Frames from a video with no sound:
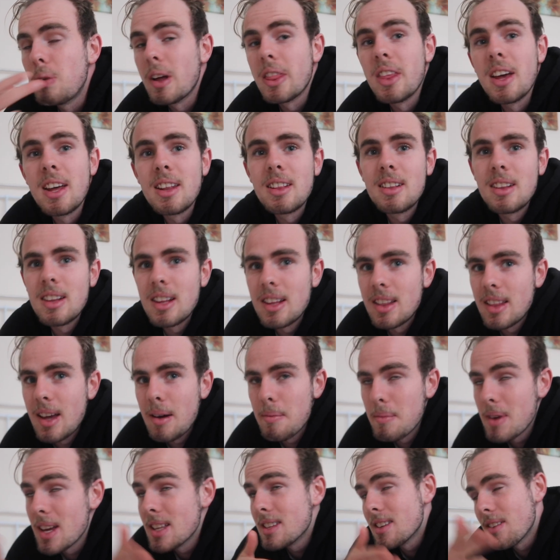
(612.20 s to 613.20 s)
But then
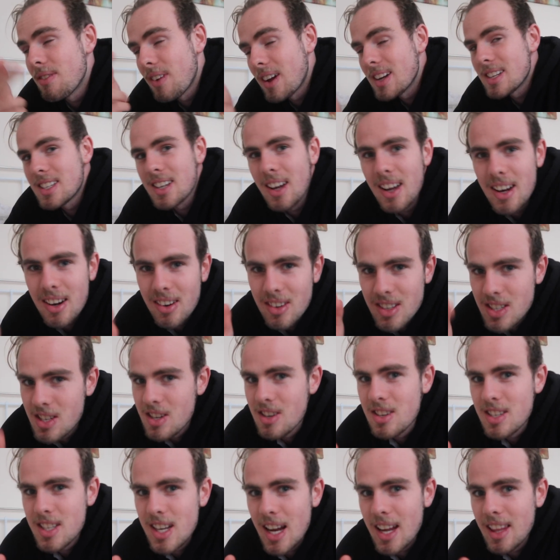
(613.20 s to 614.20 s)
that means if I sign on
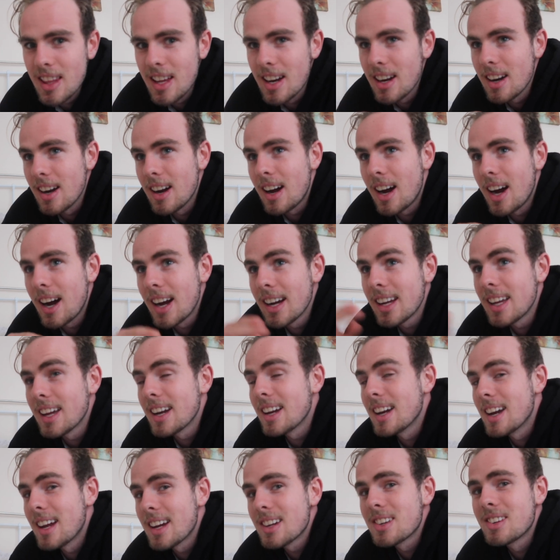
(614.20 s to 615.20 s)
Tuesday, then I
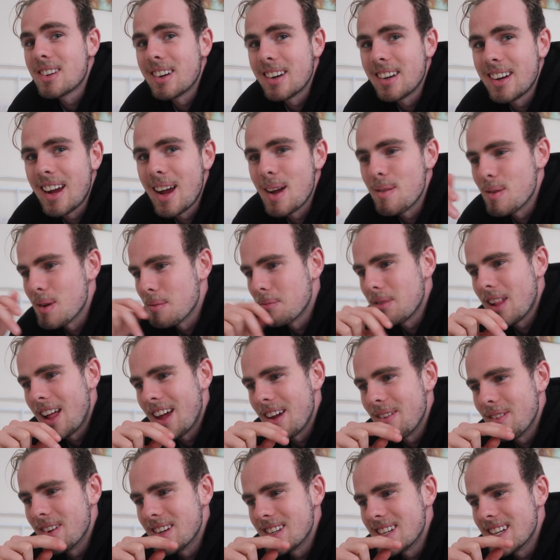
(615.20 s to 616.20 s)
get an extra game to
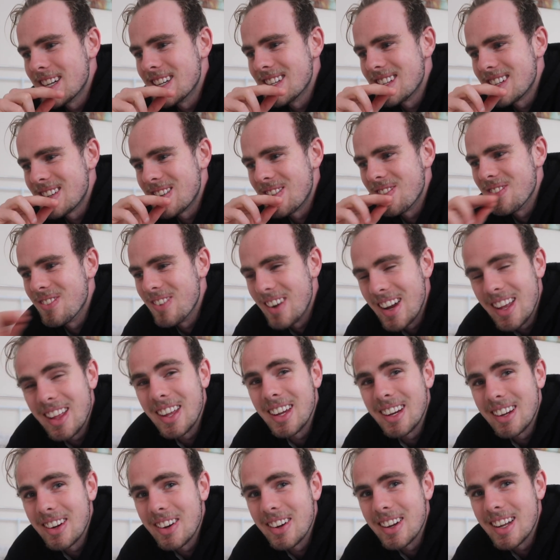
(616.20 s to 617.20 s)
play, which is
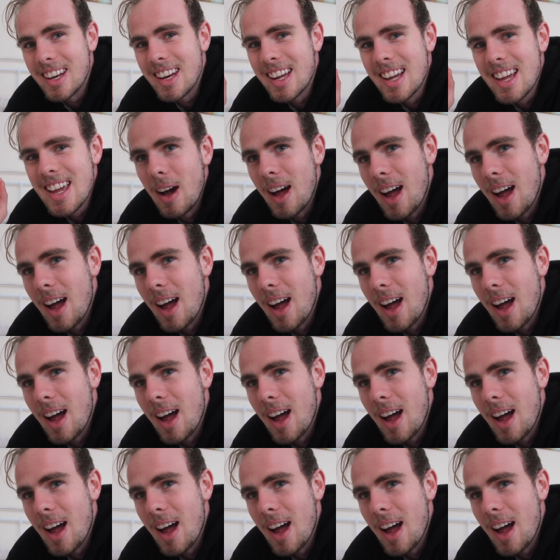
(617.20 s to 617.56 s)
really good.